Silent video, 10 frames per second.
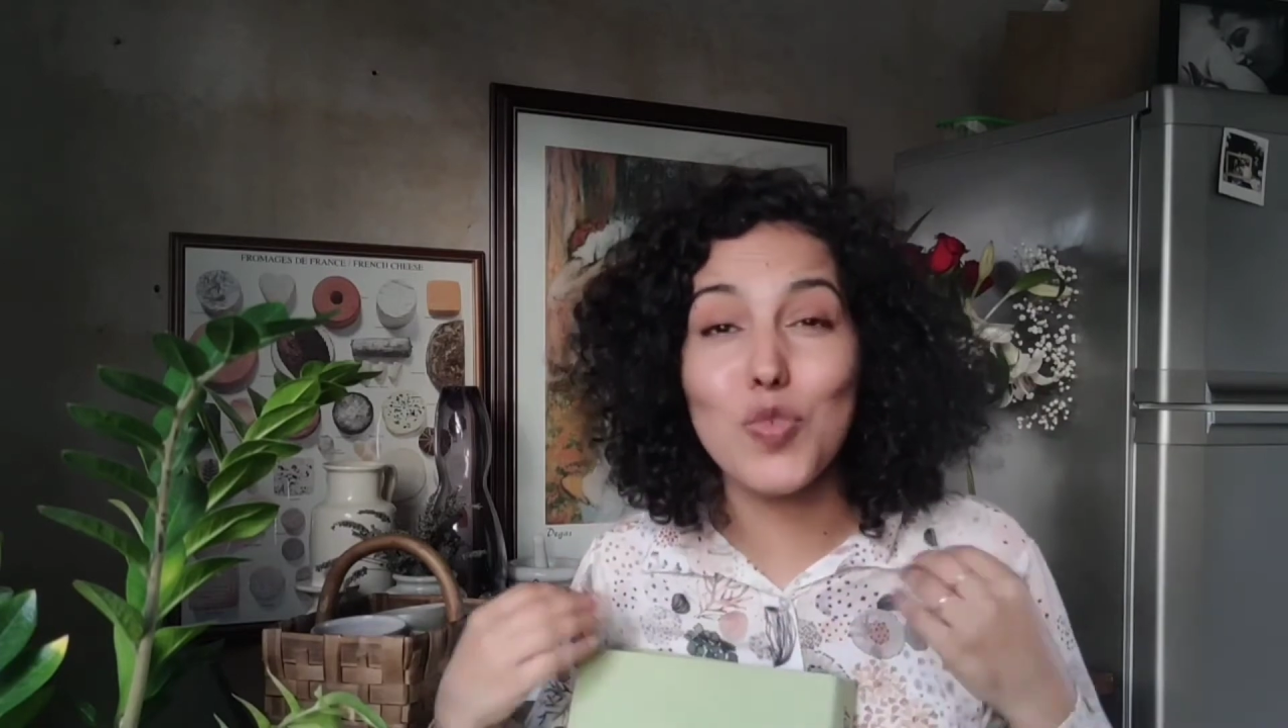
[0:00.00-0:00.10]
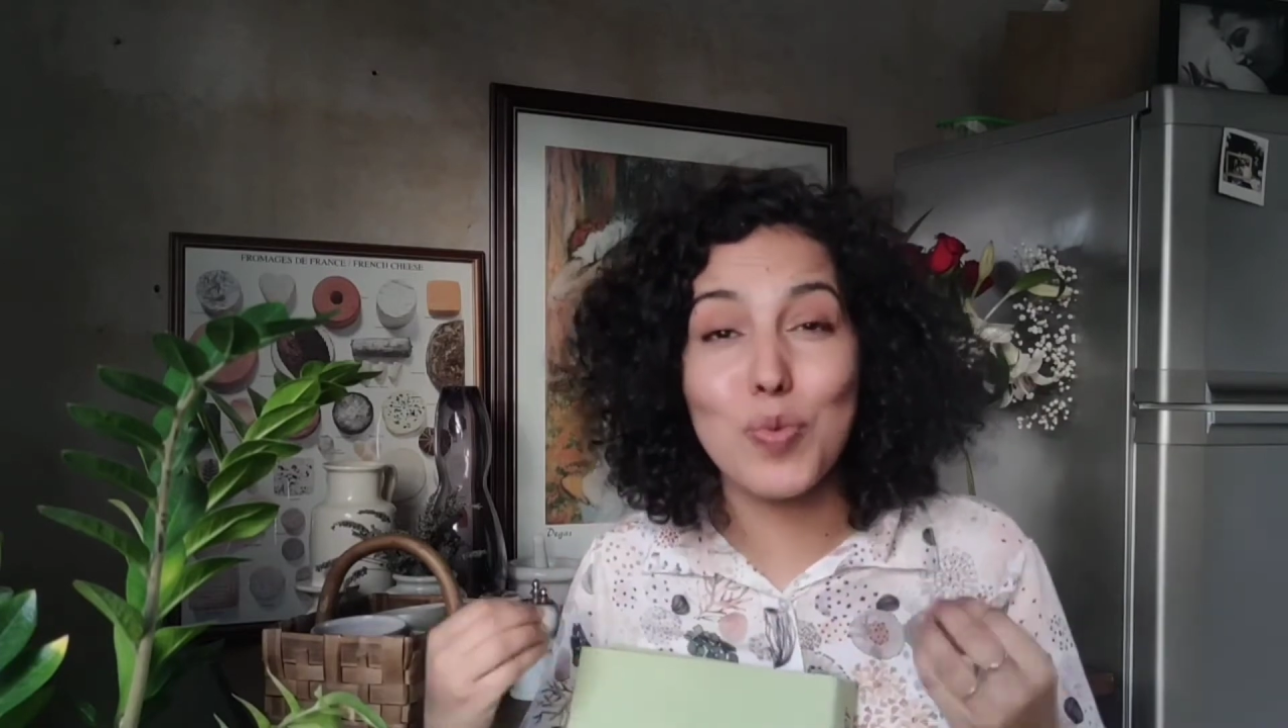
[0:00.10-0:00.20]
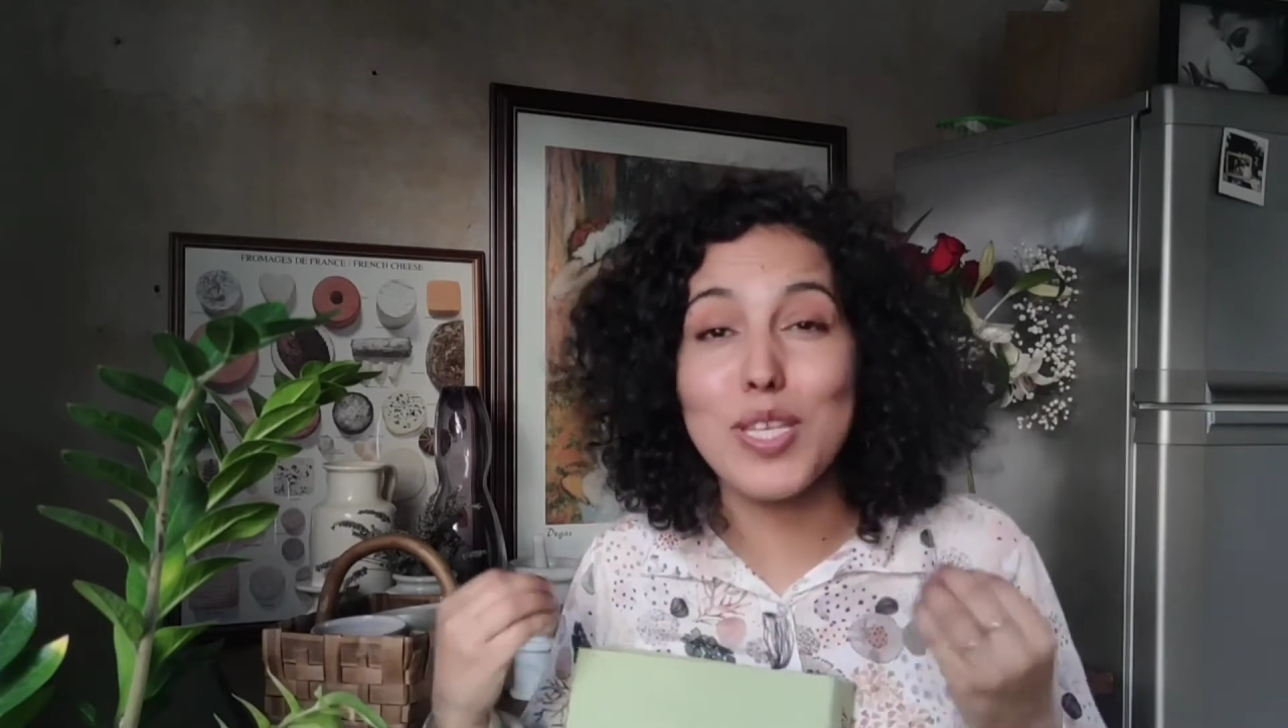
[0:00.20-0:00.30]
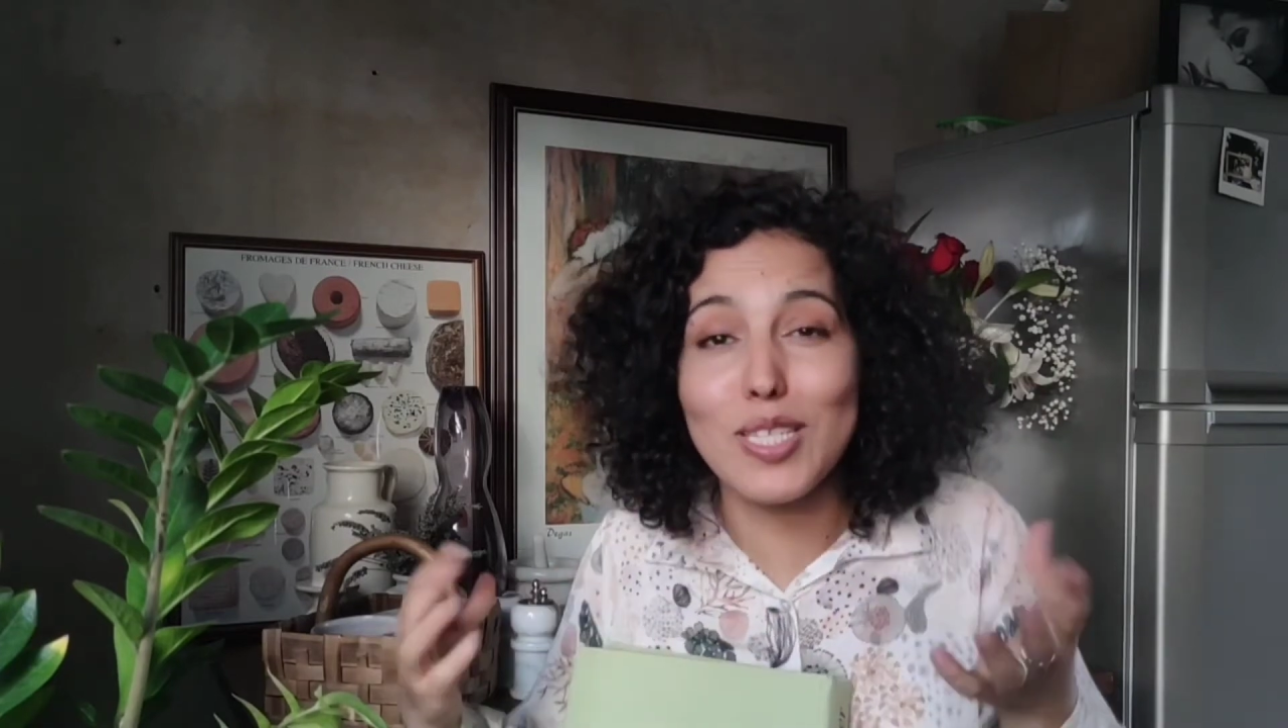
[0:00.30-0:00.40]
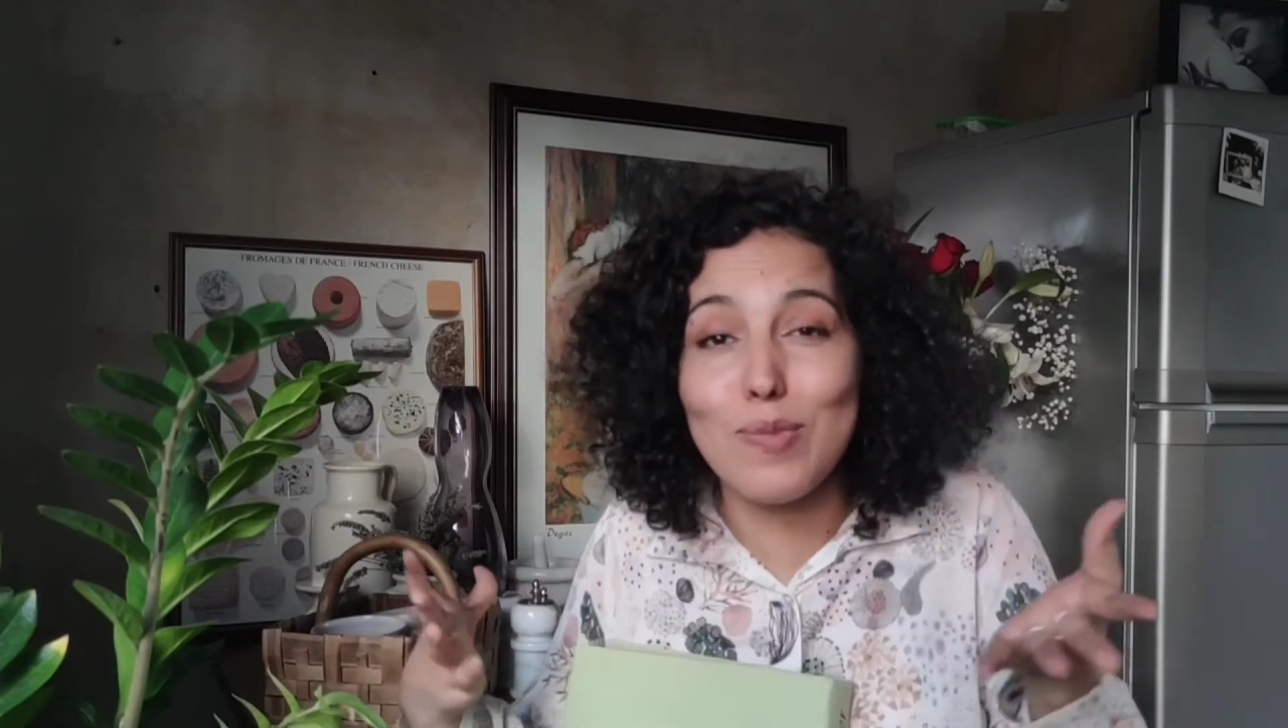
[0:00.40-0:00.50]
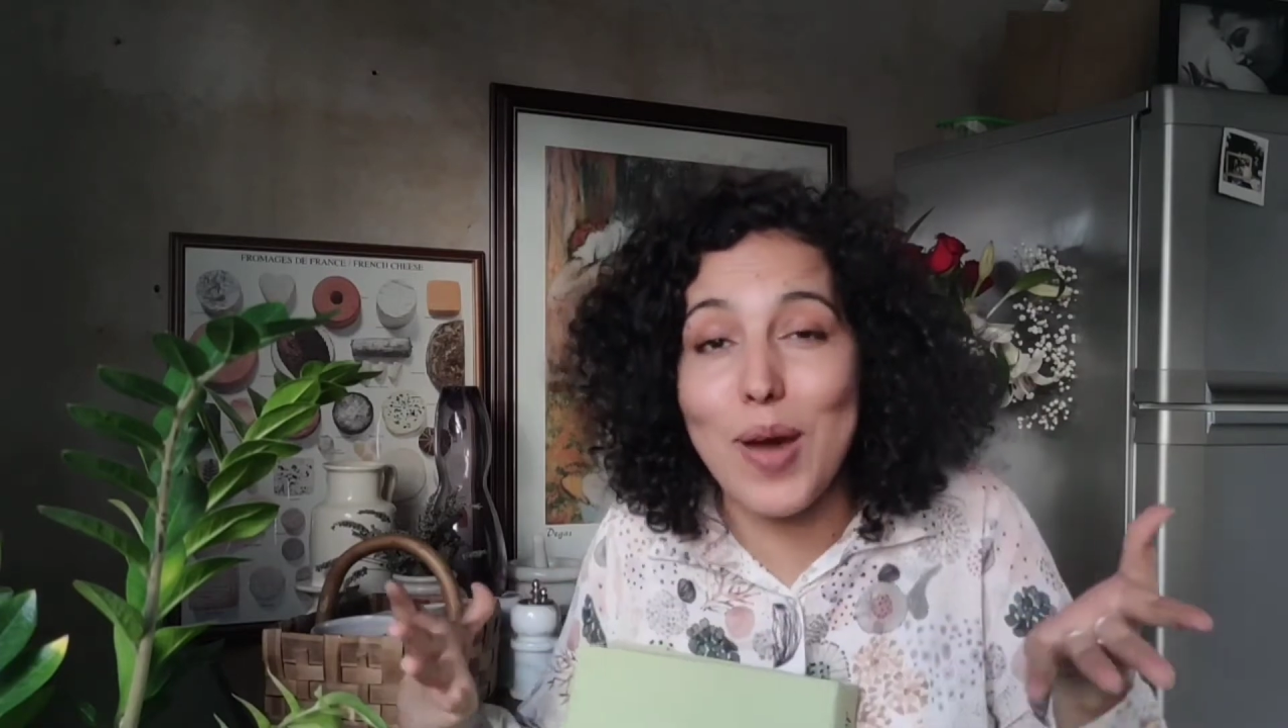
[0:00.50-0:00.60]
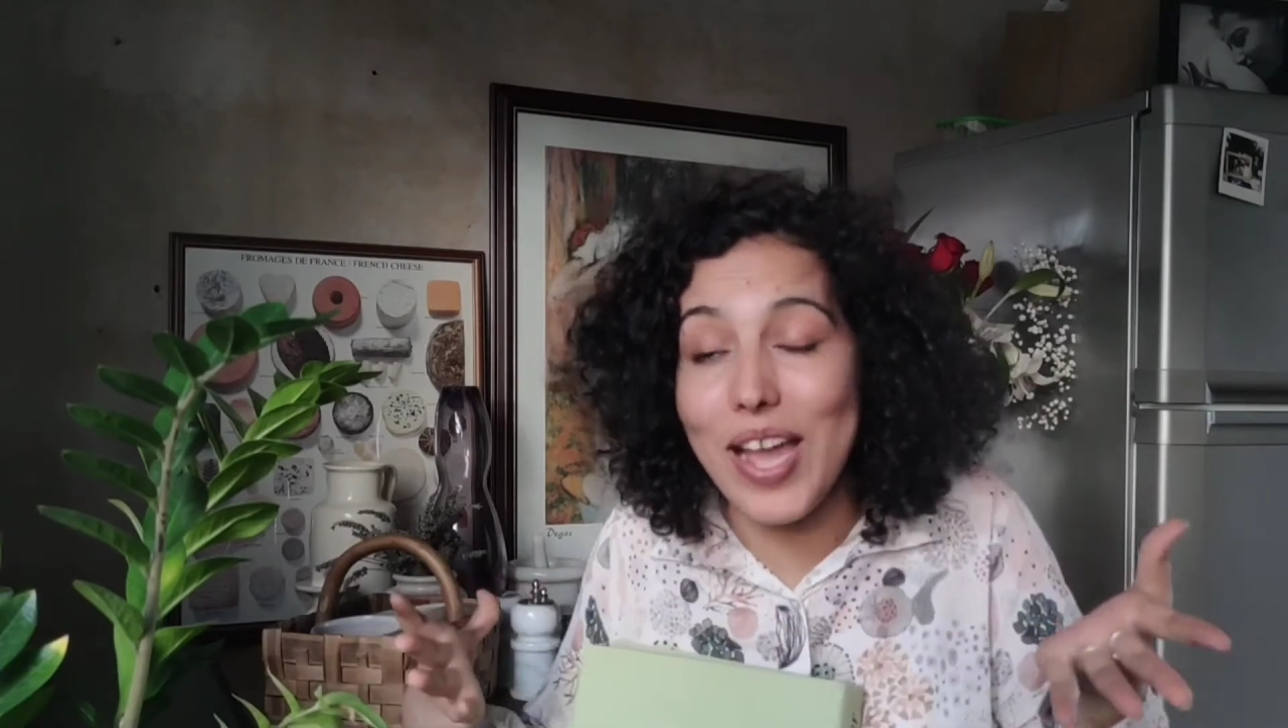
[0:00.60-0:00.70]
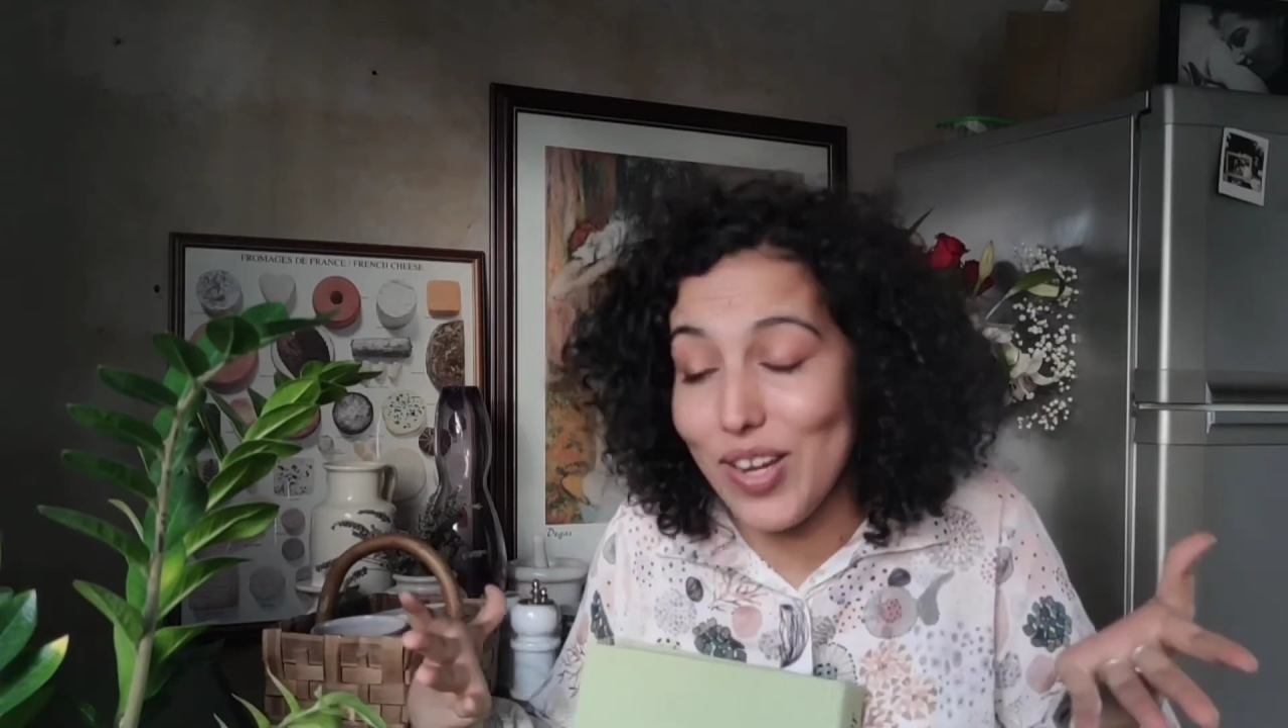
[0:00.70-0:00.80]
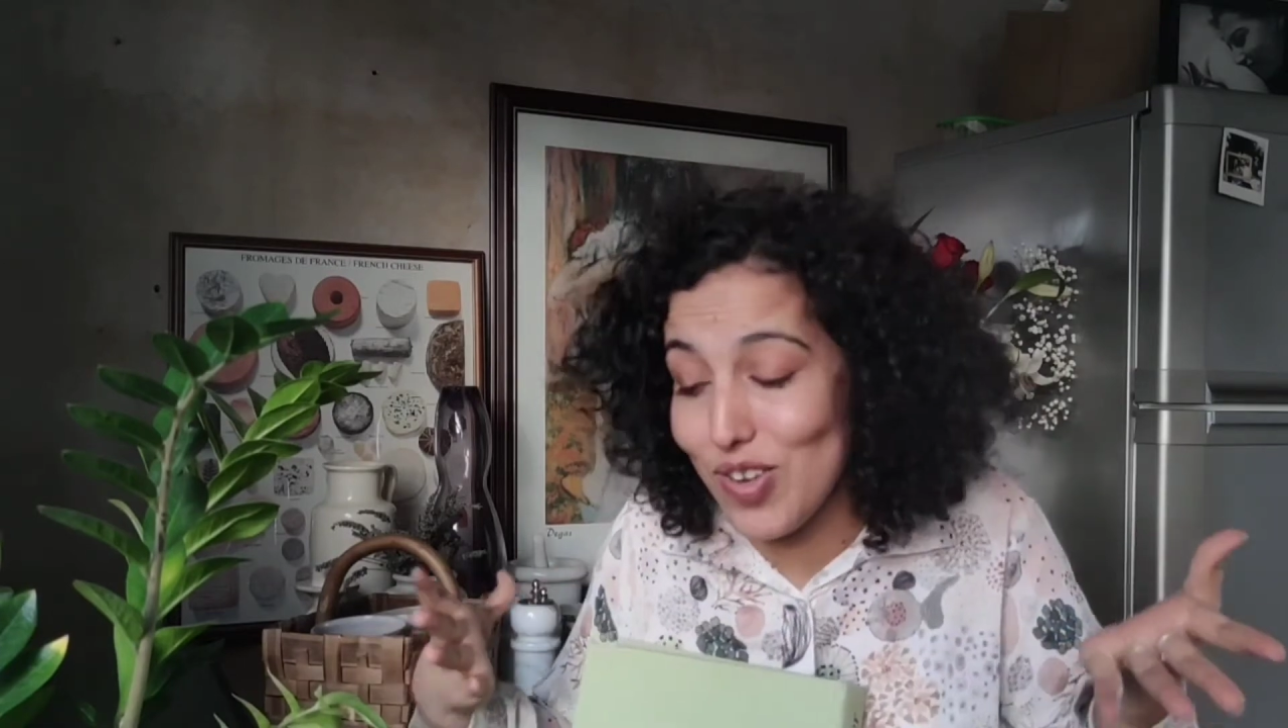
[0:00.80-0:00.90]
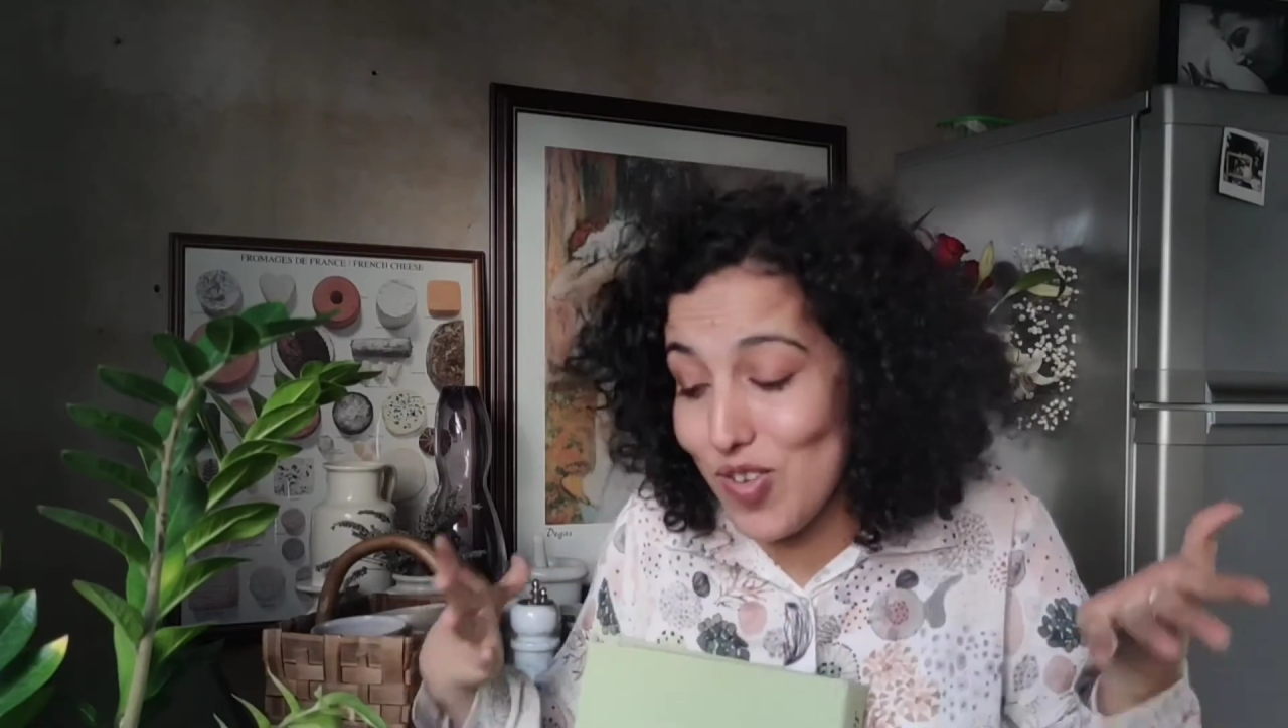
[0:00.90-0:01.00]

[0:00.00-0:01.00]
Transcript: be inspired,